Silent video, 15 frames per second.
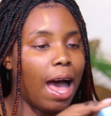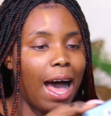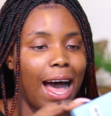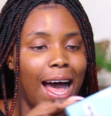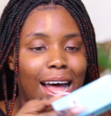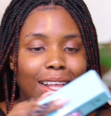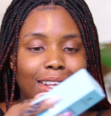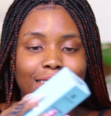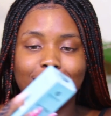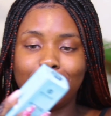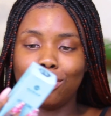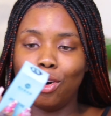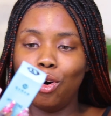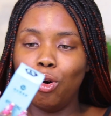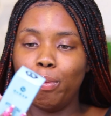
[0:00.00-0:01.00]

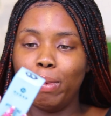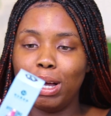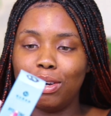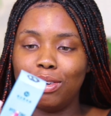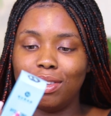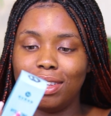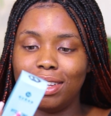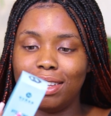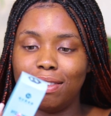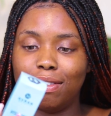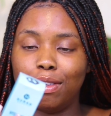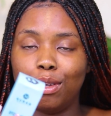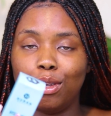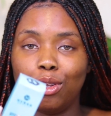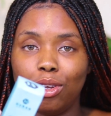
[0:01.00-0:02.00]
And oh my
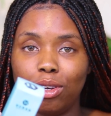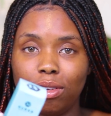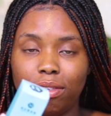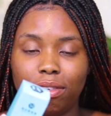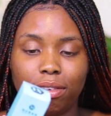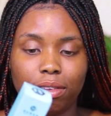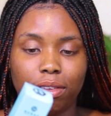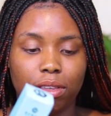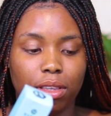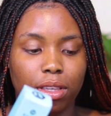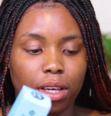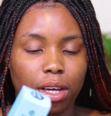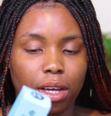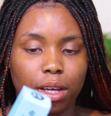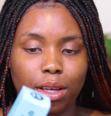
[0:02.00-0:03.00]
goodness, they launched
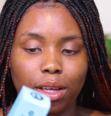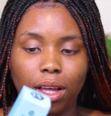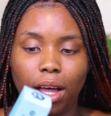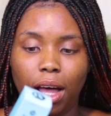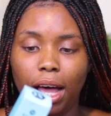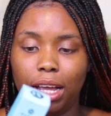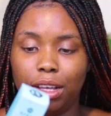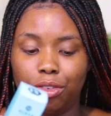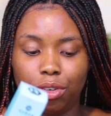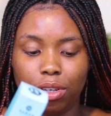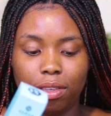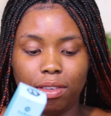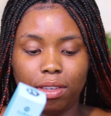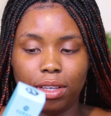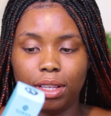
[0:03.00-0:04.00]
their
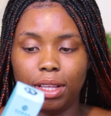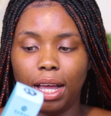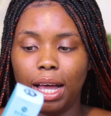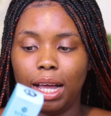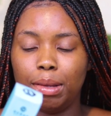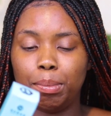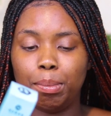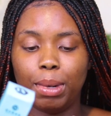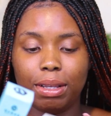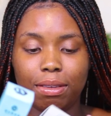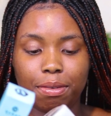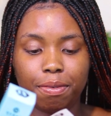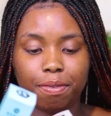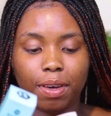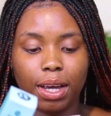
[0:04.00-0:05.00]
hydrating and
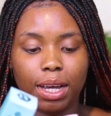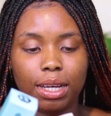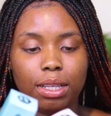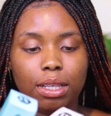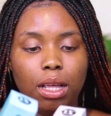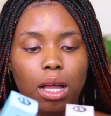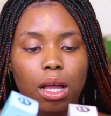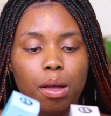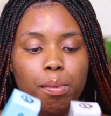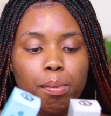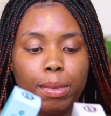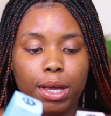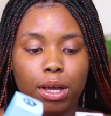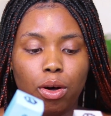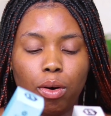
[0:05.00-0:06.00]
mattifying
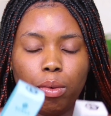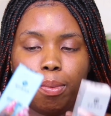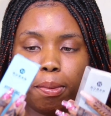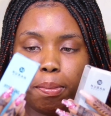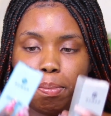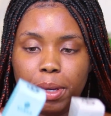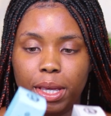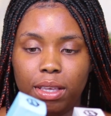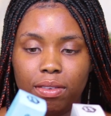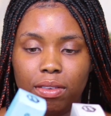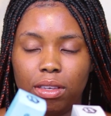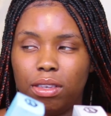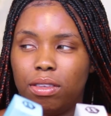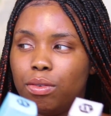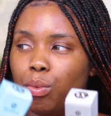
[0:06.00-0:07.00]
makeup
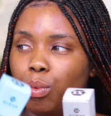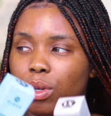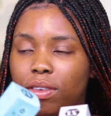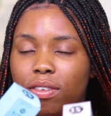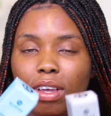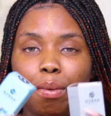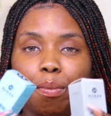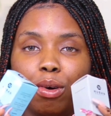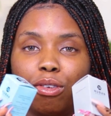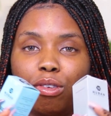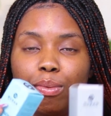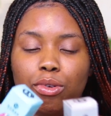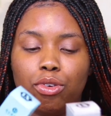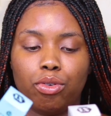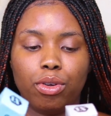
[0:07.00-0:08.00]
bases, which I'm
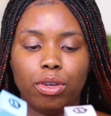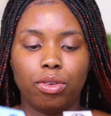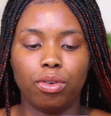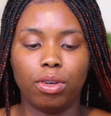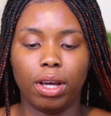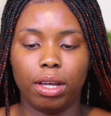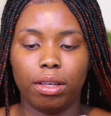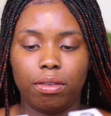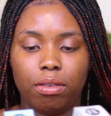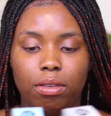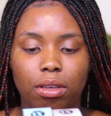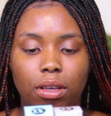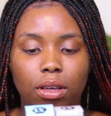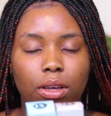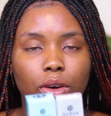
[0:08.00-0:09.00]
going to be showing you guys,
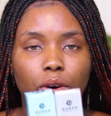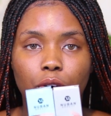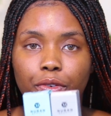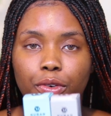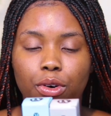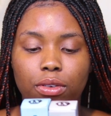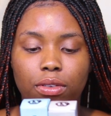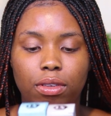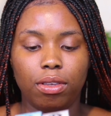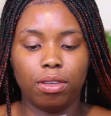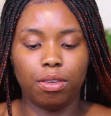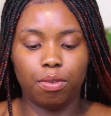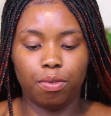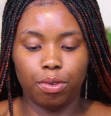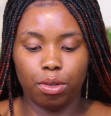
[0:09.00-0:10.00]
of course, in
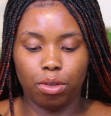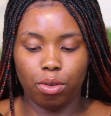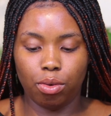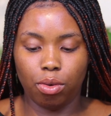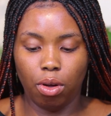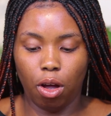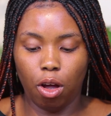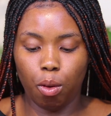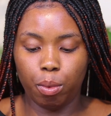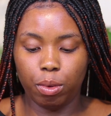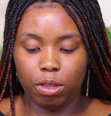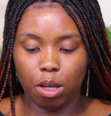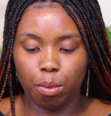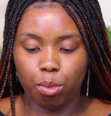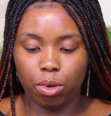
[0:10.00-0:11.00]
this video. I'll
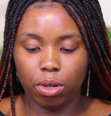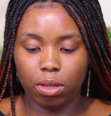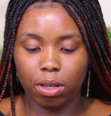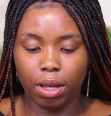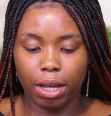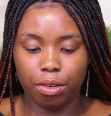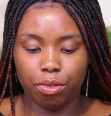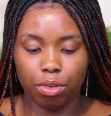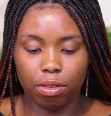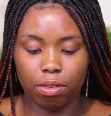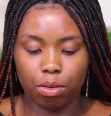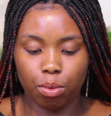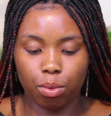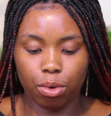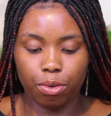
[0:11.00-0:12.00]
be demoing the
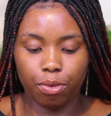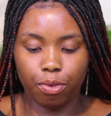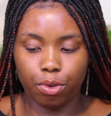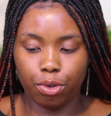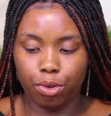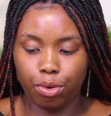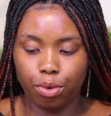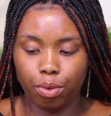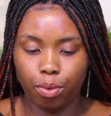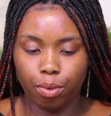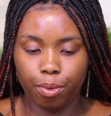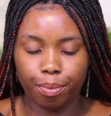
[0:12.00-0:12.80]
hydrating one for you.